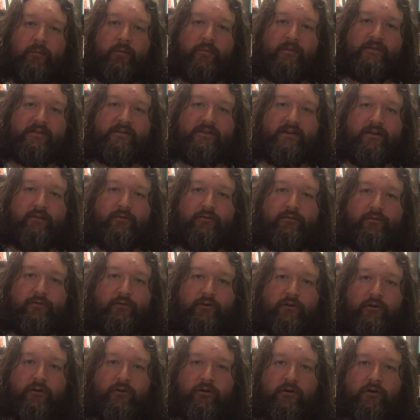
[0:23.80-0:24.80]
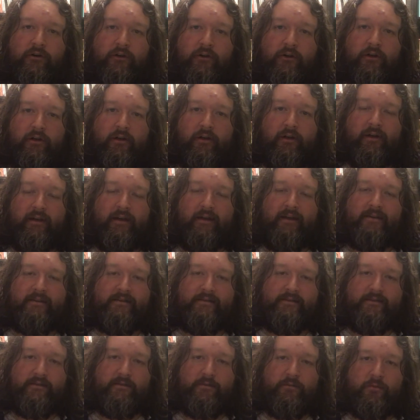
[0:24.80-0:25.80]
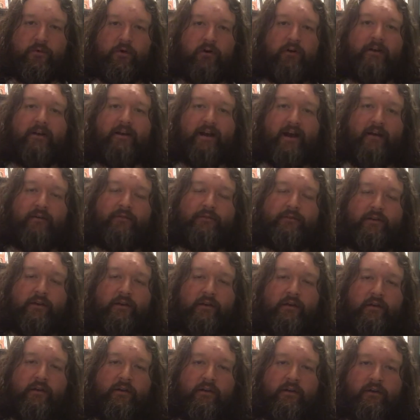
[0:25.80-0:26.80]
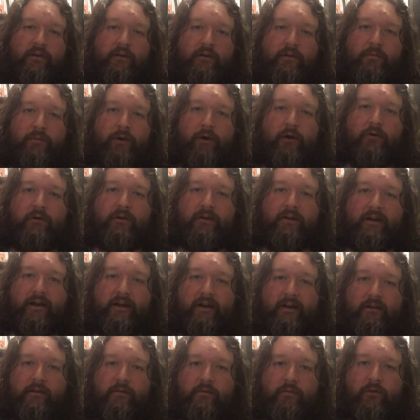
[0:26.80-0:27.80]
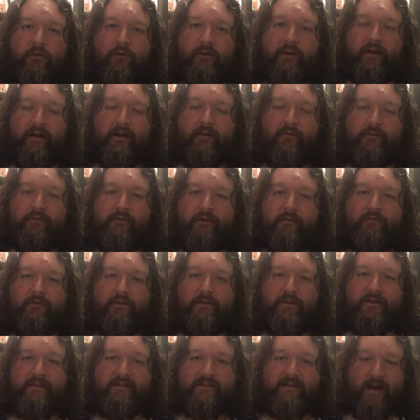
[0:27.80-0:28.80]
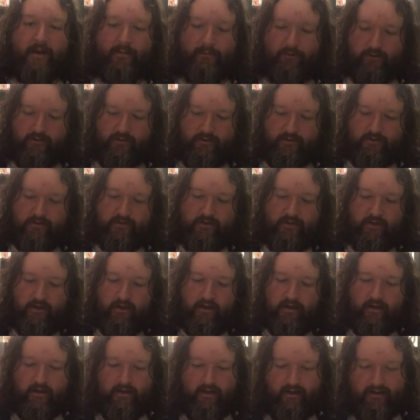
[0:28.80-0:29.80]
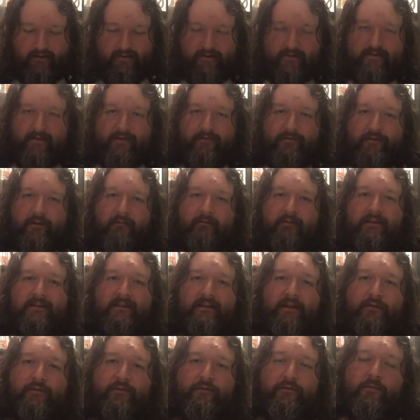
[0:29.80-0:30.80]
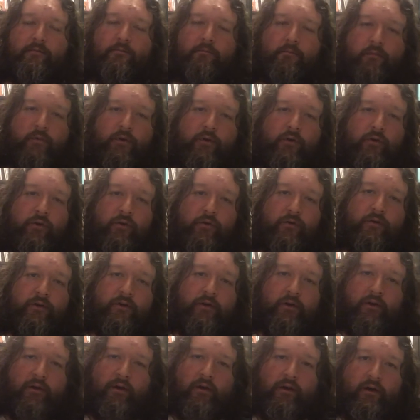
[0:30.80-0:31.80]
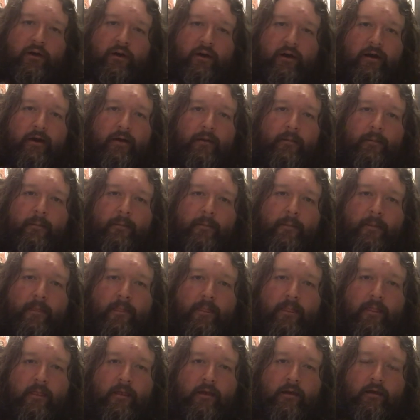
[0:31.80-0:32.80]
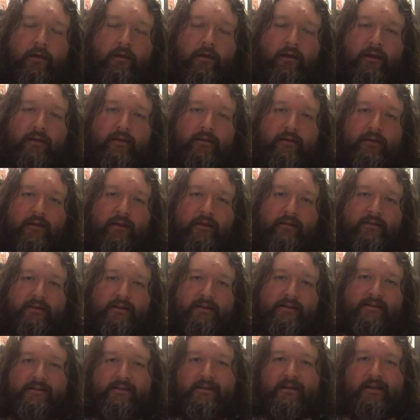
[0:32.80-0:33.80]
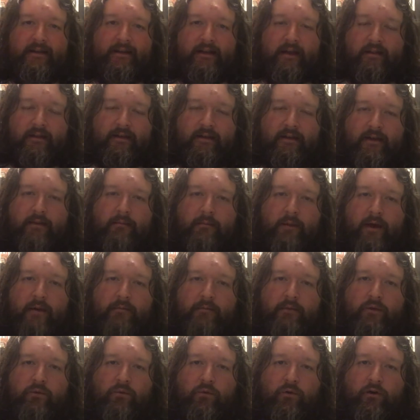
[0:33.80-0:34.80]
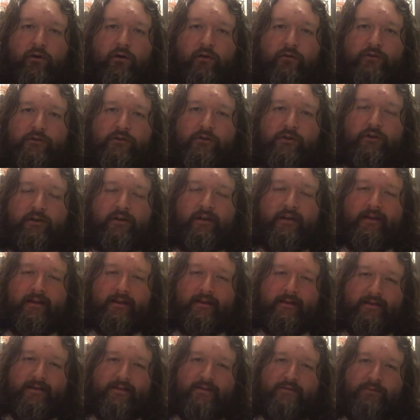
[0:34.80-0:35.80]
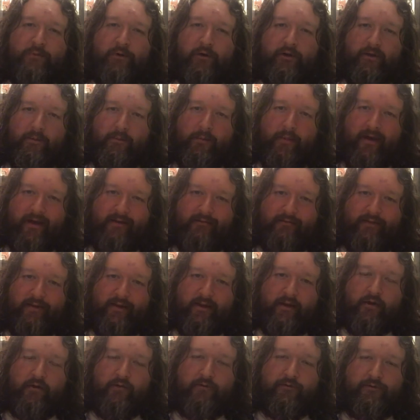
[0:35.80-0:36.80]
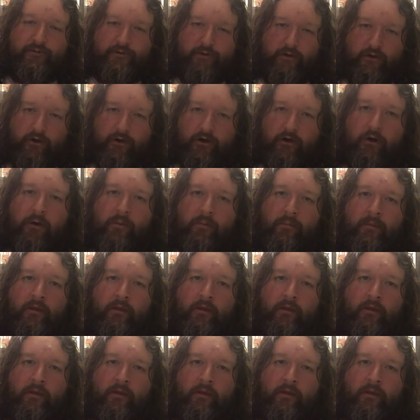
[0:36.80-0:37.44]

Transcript: Scene 4 is the morning after the poker night, the morning after everything's happened, and there's a very different mood in this scene. I think it might be worth talking at this point, by video 4,